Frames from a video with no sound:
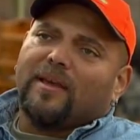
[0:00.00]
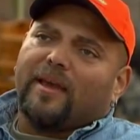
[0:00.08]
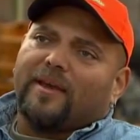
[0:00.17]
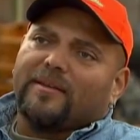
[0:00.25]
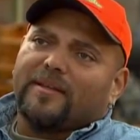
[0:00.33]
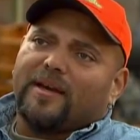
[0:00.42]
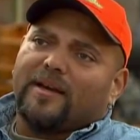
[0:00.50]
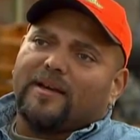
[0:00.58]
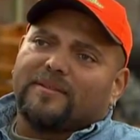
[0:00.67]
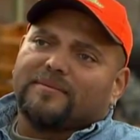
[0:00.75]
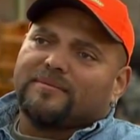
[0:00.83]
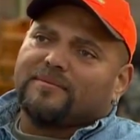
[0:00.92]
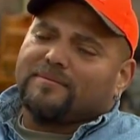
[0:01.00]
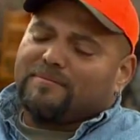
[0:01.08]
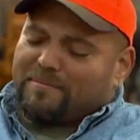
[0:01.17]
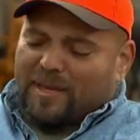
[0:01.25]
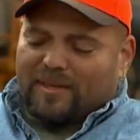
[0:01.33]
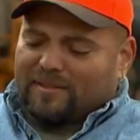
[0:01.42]
And uh,
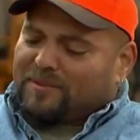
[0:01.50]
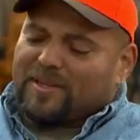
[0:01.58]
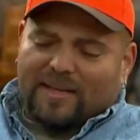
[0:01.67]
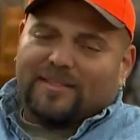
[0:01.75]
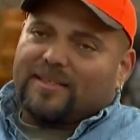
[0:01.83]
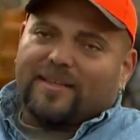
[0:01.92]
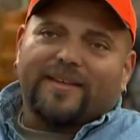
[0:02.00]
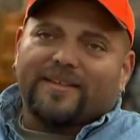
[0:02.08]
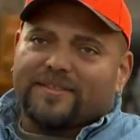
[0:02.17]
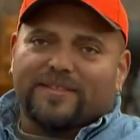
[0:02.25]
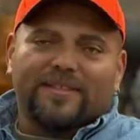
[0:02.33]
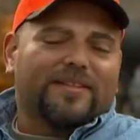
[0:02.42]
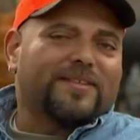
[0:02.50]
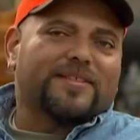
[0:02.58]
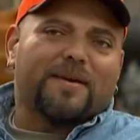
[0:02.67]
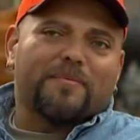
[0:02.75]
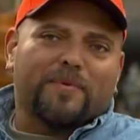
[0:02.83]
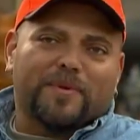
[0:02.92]
Belly was out to hear and she
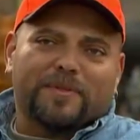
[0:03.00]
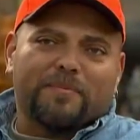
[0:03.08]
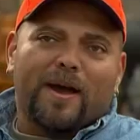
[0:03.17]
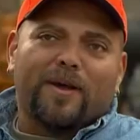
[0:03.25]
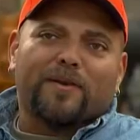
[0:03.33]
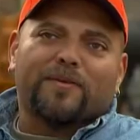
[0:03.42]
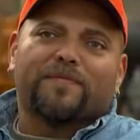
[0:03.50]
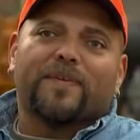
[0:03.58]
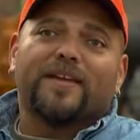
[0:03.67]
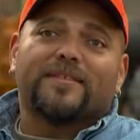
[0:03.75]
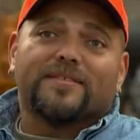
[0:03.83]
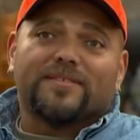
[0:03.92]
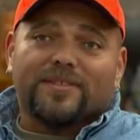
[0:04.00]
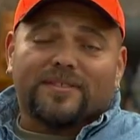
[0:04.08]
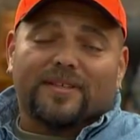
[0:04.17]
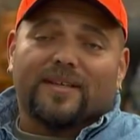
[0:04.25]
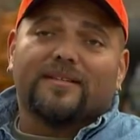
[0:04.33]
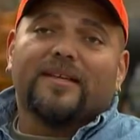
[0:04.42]
looked at me with a smile on her face and she
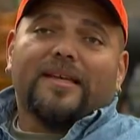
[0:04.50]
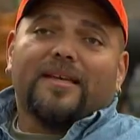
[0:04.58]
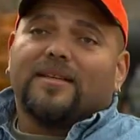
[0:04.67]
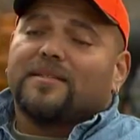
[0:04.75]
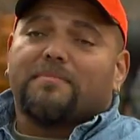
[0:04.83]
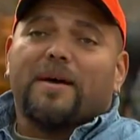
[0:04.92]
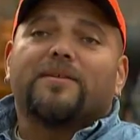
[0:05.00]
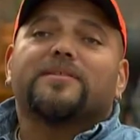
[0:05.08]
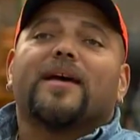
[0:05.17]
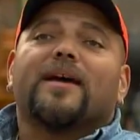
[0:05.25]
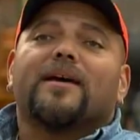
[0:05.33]
said, it's about